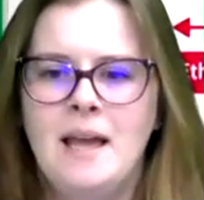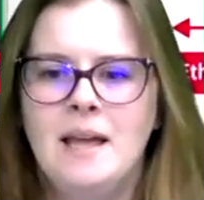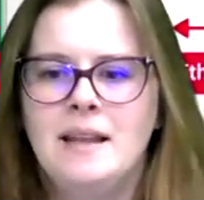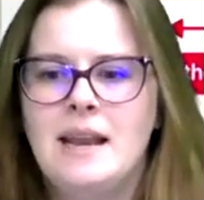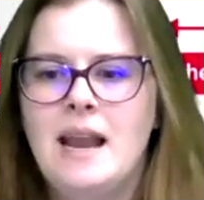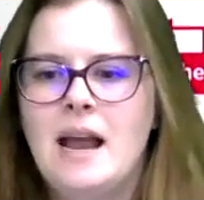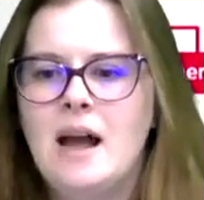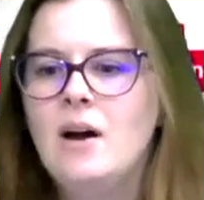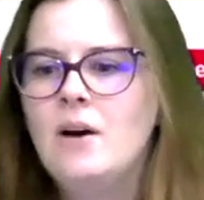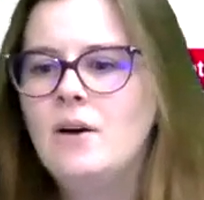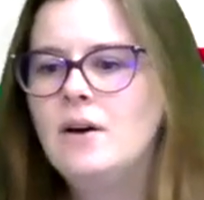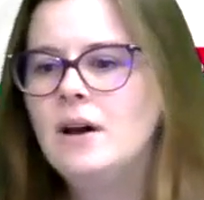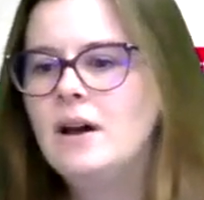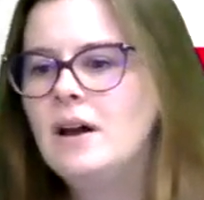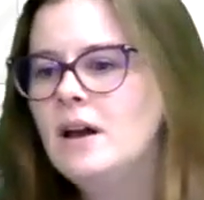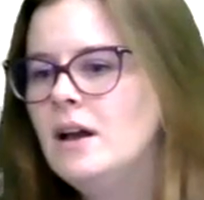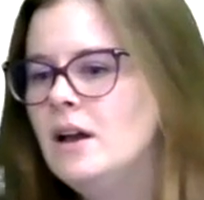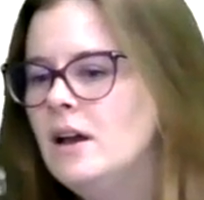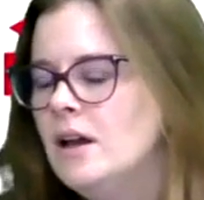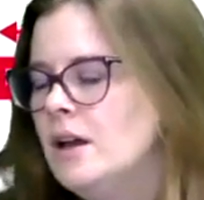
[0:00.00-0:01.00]
Now,
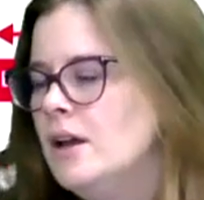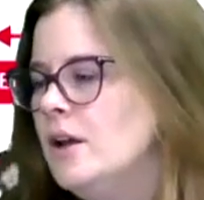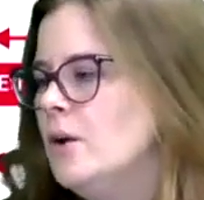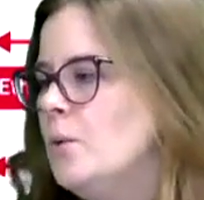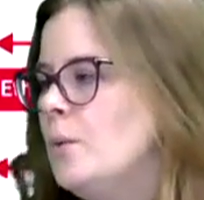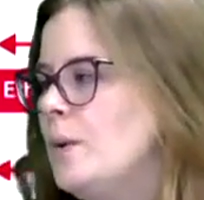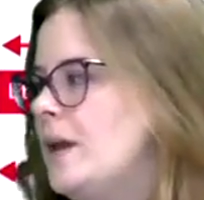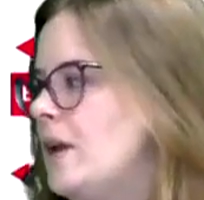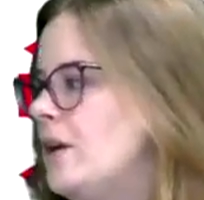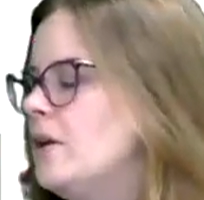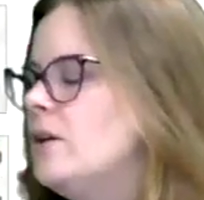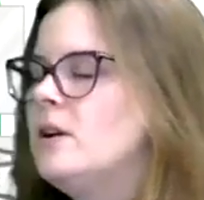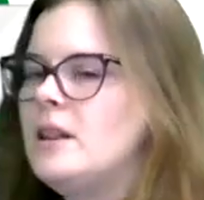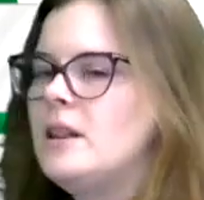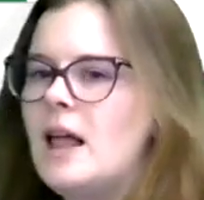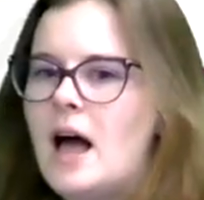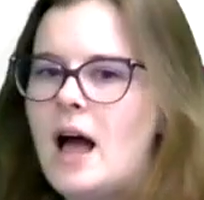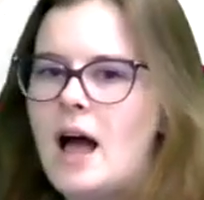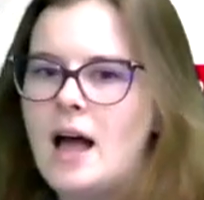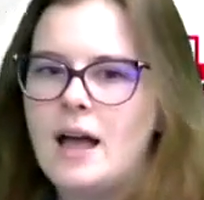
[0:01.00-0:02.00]
We hear a
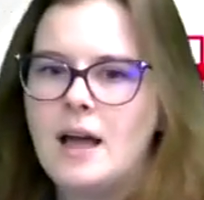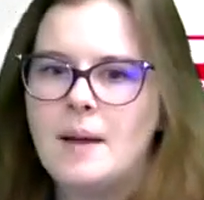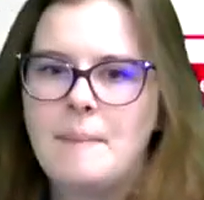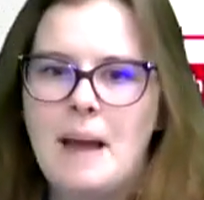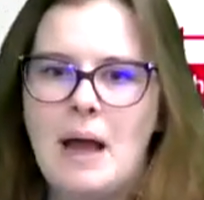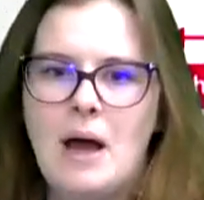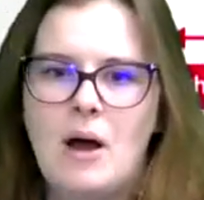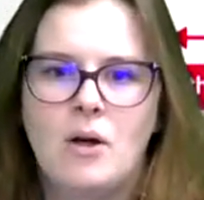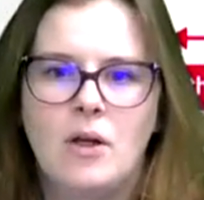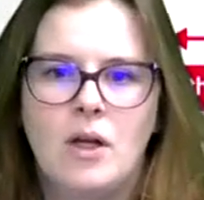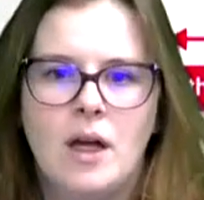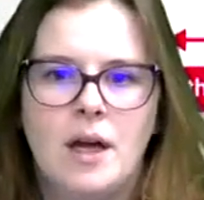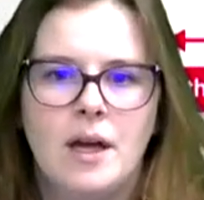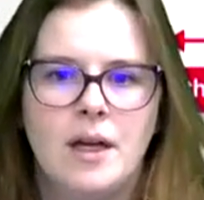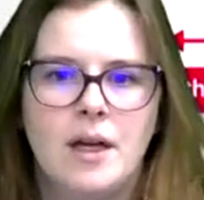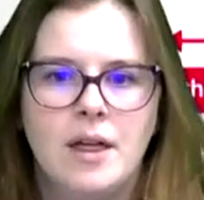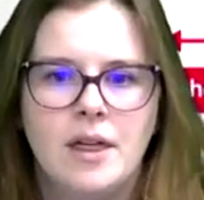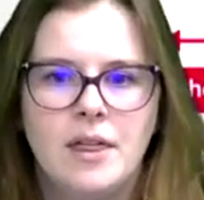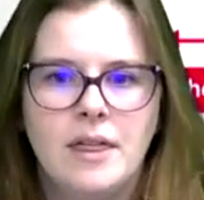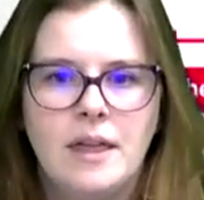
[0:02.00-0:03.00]
lot about
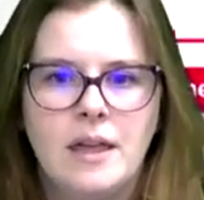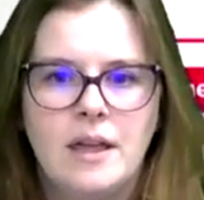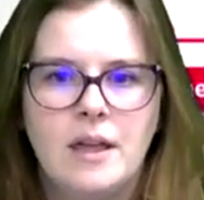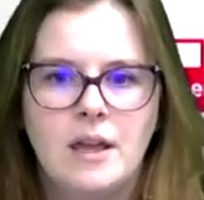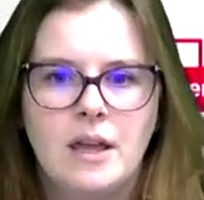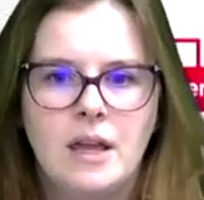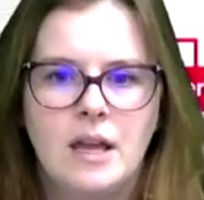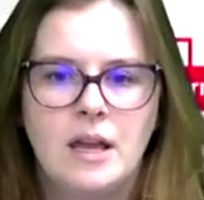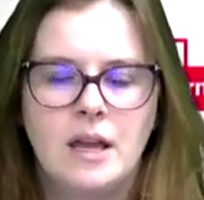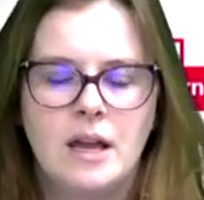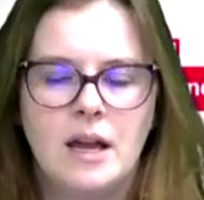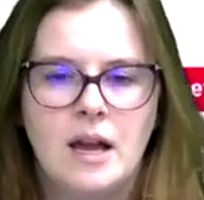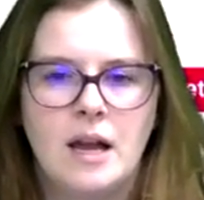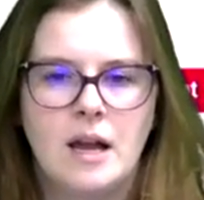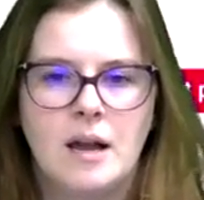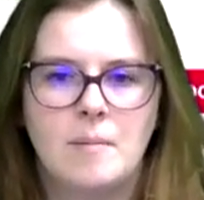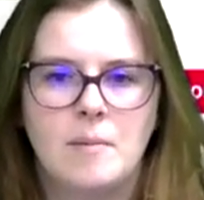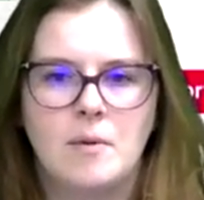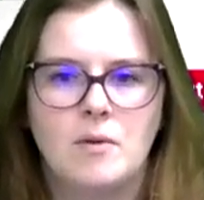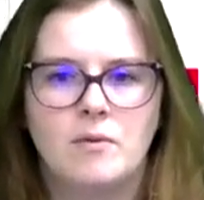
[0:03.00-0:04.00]
the
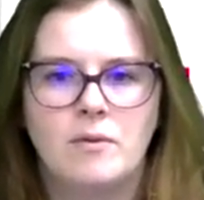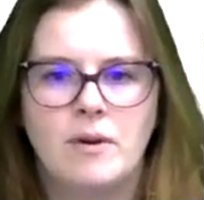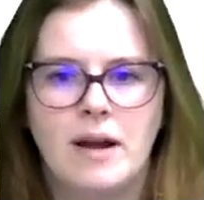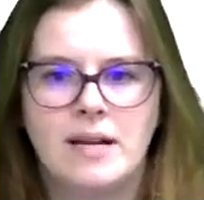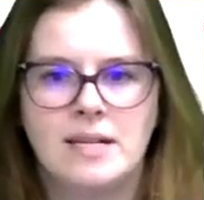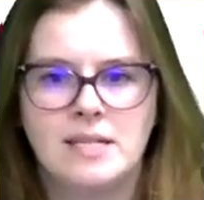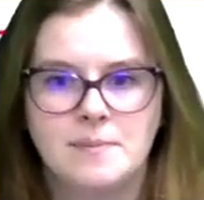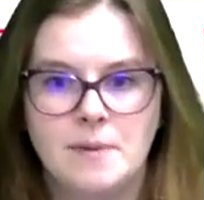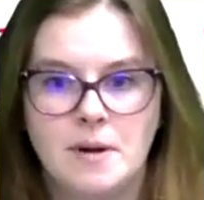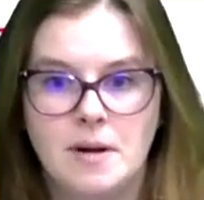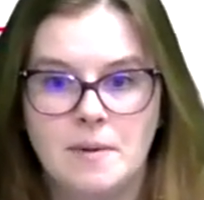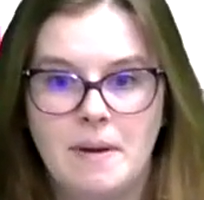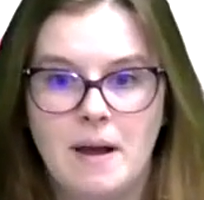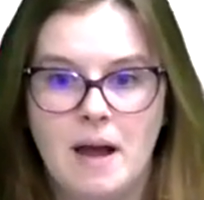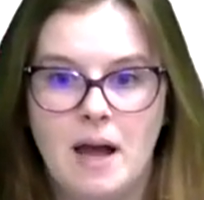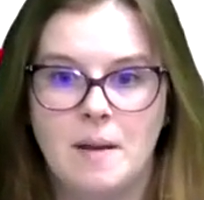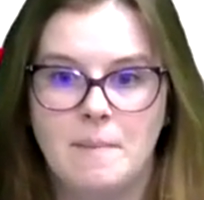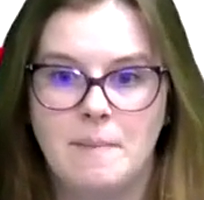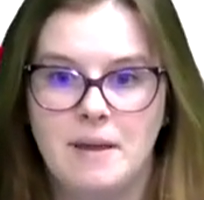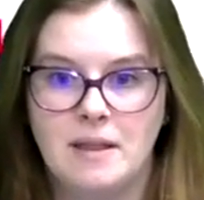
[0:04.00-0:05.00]
Raspberry
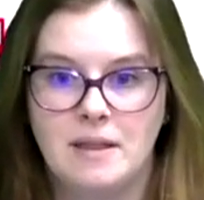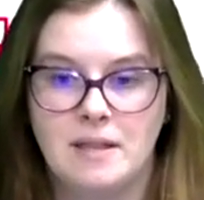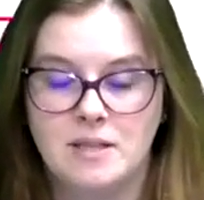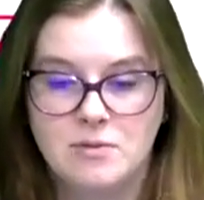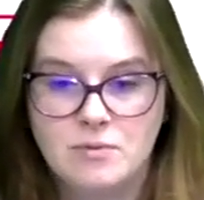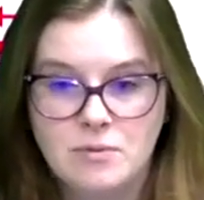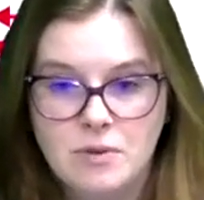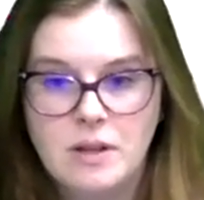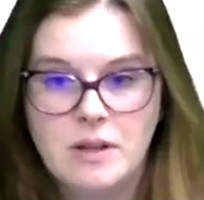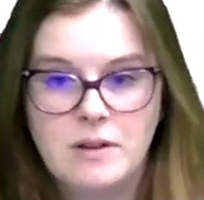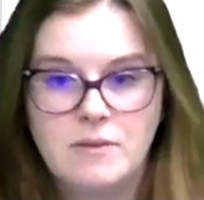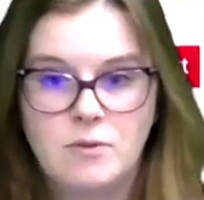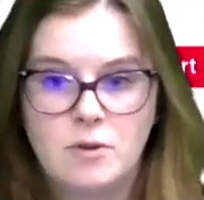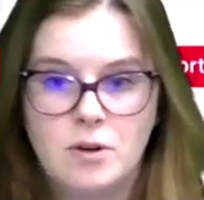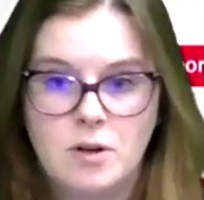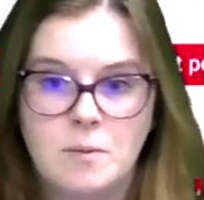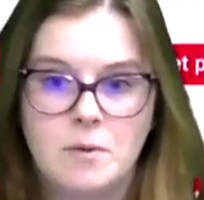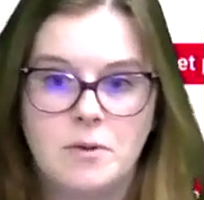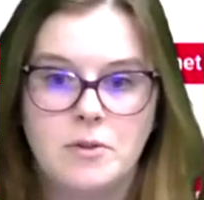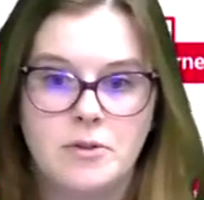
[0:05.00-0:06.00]
Pi being this really
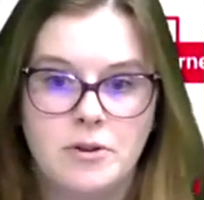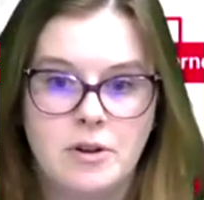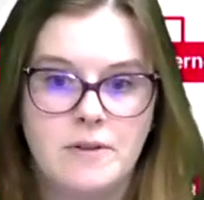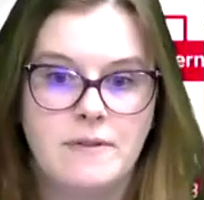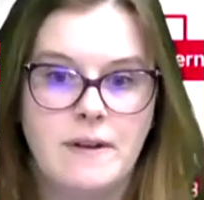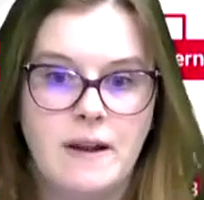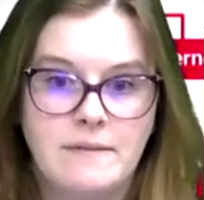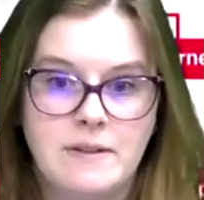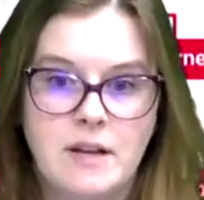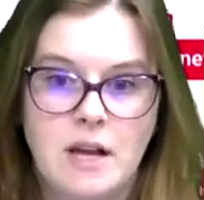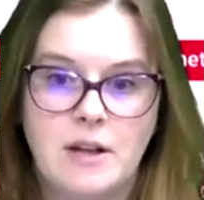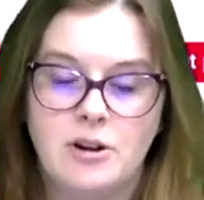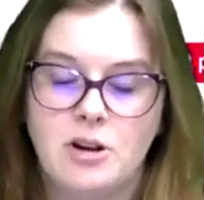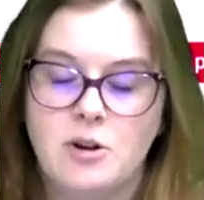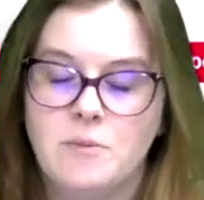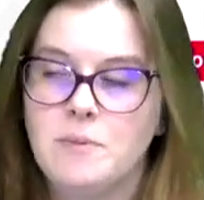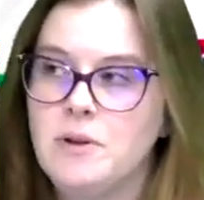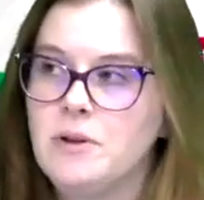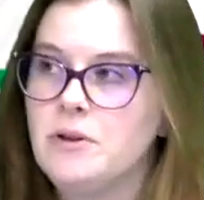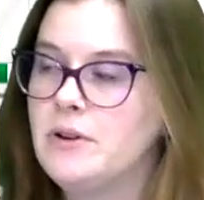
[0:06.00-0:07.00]
affordable $35
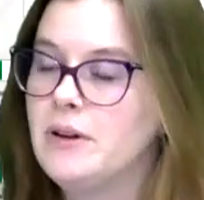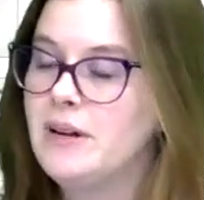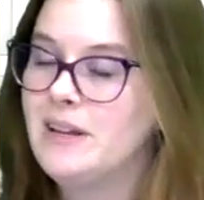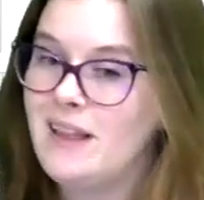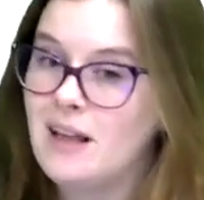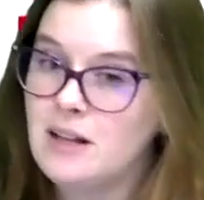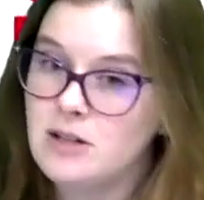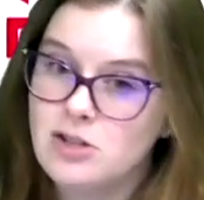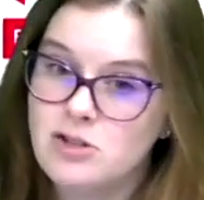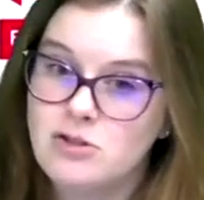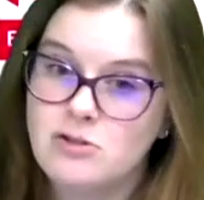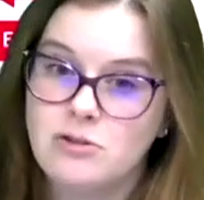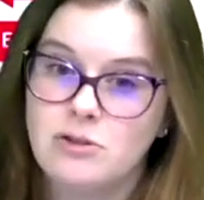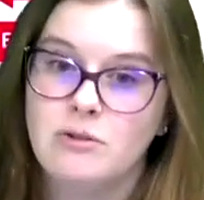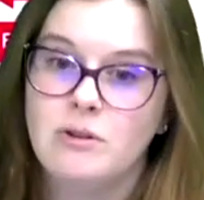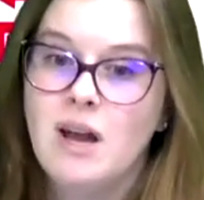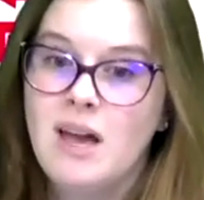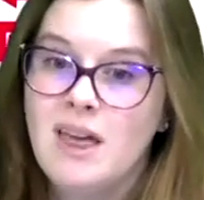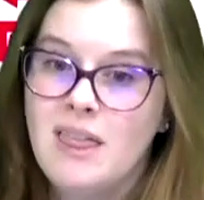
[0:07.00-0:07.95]
computer, and that's true.